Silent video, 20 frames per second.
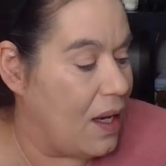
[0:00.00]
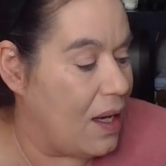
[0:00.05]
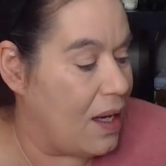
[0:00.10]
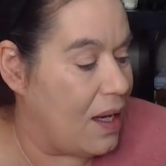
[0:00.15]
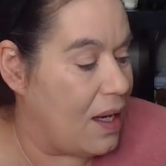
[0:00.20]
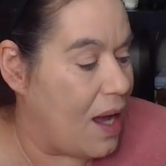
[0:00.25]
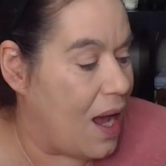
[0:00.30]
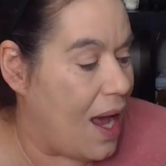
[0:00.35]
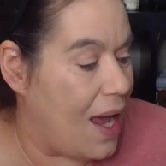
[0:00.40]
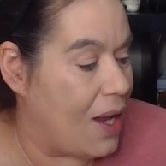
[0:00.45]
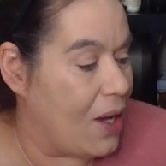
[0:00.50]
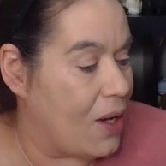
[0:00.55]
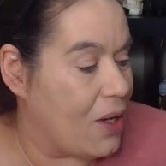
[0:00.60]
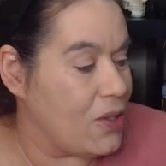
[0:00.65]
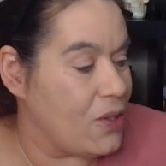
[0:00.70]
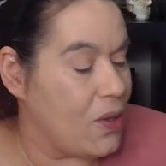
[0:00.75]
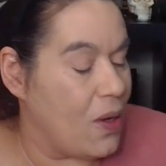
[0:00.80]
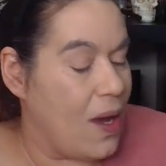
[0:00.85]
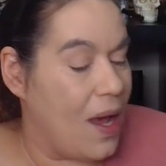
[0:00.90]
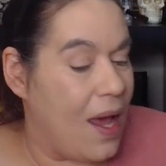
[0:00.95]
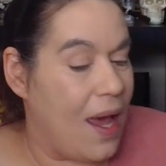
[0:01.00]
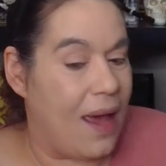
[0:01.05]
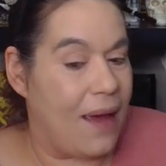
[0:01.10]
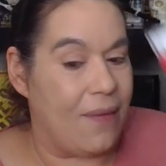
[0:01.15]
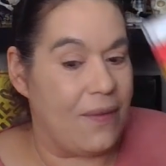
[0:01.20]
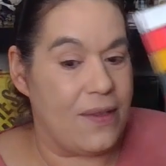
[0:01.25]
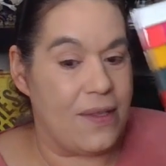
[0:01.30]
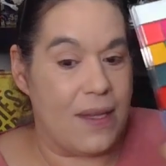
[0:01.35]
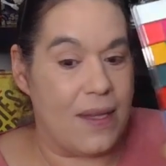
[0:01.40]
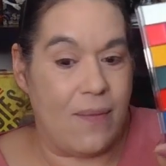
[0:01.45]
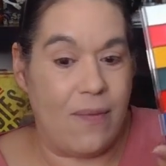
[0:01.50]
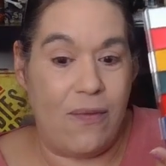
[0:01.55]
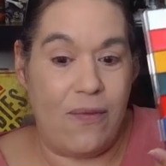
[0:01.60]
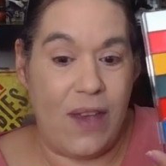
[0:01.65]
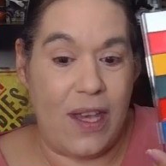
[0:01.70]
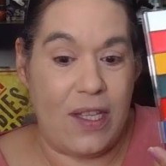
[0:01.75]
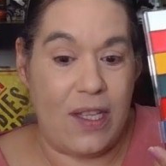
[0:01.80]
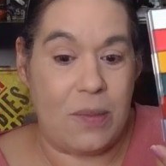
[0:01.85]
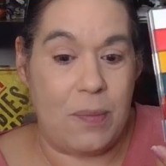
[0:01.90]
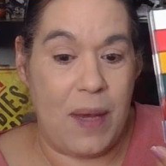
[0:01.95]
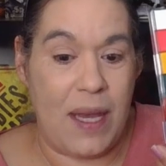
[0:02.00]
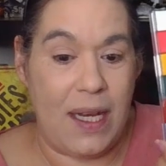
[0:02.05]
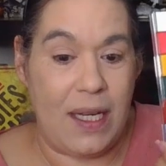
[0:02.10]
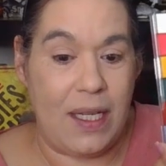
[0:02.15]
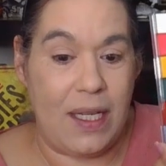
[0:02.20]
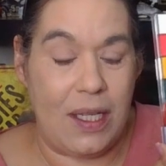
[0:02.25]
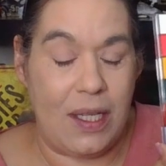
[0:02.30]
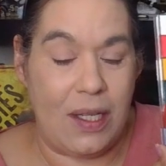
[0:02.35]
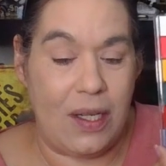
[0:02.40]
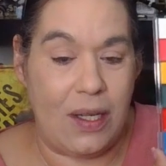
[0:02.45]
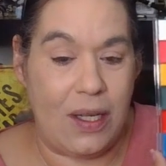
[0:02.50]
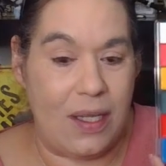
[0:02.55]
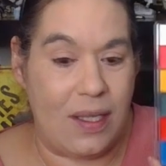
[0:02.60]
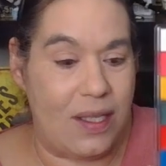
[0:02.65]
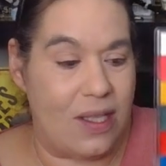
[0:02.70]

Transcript: I also have some face paint here,